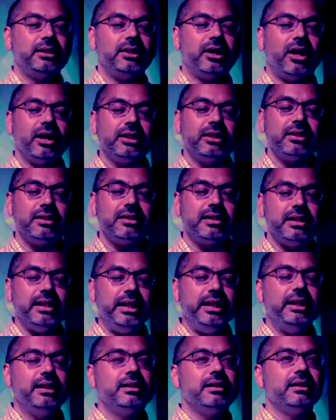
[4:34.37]
Doctors
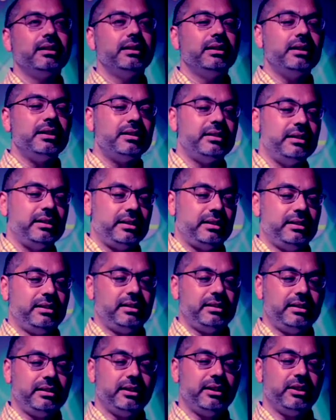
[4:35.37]
need to listen
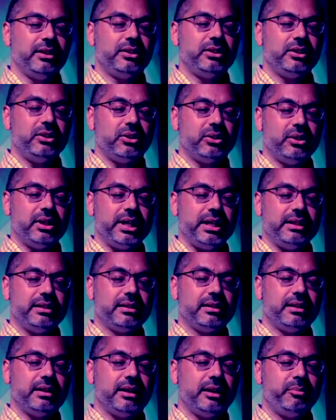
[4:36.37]
to the
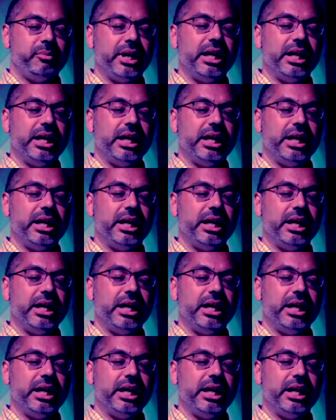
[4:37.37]
stories that our